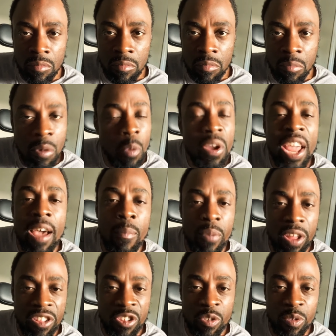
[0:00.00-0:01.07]
But we have
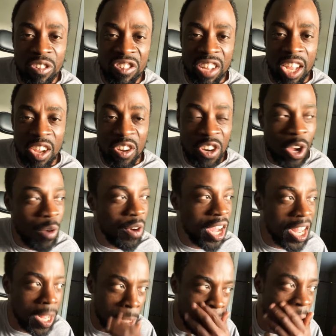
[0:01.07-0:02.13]
brothers who will say, you know
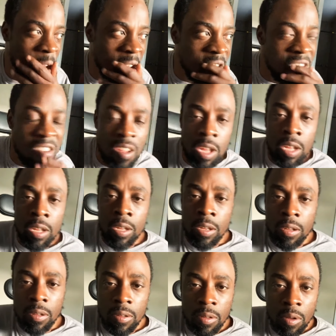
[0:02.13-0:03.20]
what?
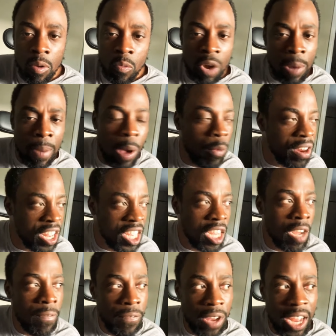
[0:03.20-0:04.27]
What about when the
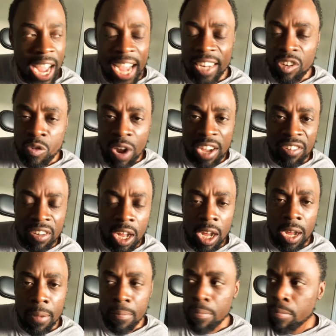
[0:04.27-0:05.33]
young fella asked Christ,
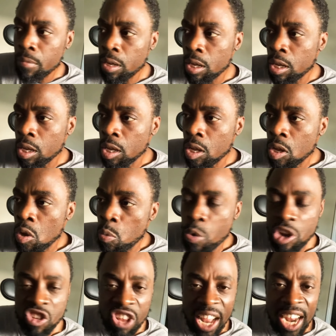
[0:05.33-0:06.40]
um,
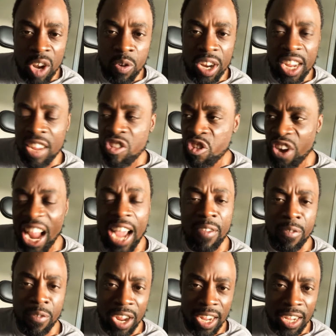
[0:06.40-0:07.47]
what should I do to enter life,
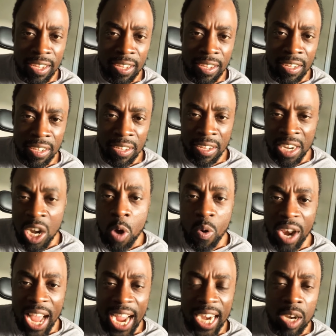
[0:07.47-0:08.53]
right? Don't
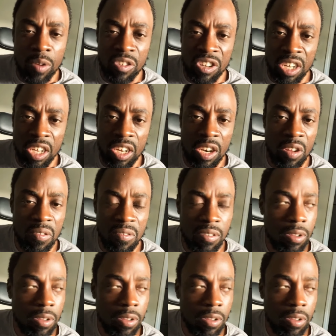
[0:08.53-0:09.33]
lie, don't steal, don't.